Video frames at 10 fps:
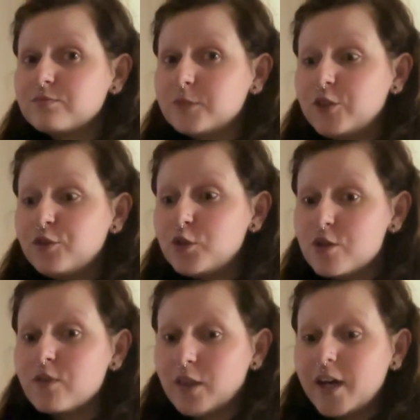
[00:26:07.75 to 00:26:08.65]
if you can
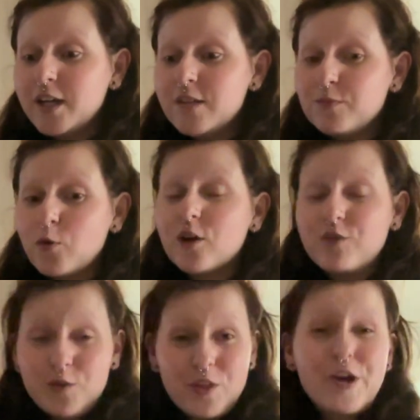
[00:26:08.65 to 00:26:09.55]
relate or if
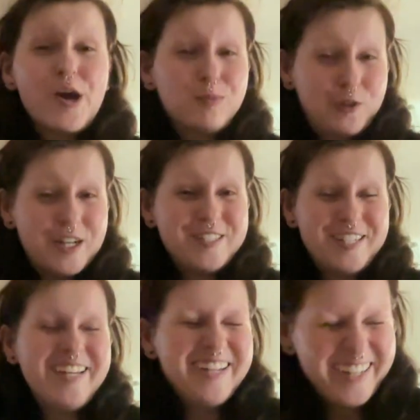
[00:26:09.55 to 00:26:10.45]
you think I'm
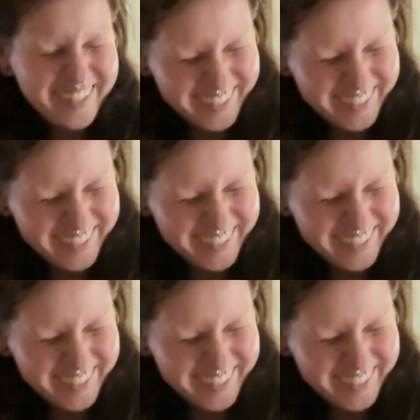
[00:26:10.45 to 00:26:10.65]
crazy.